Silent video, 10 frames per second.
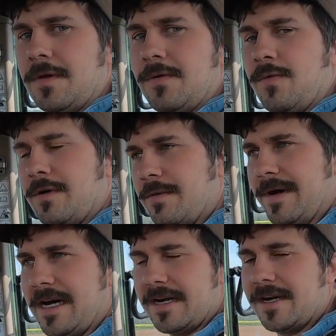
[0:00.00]
Welcome
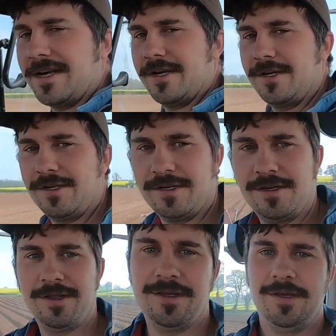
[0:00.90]
back
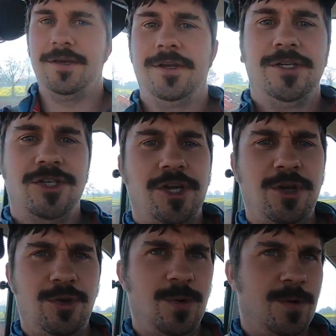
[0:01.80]

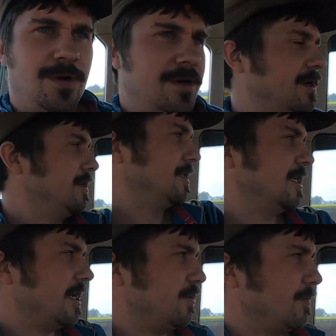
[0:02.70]
to
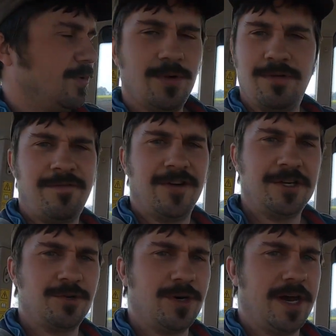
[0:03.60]
terrible
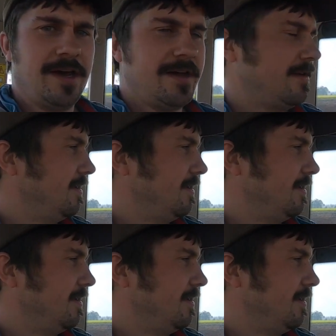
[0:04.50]
facial hair.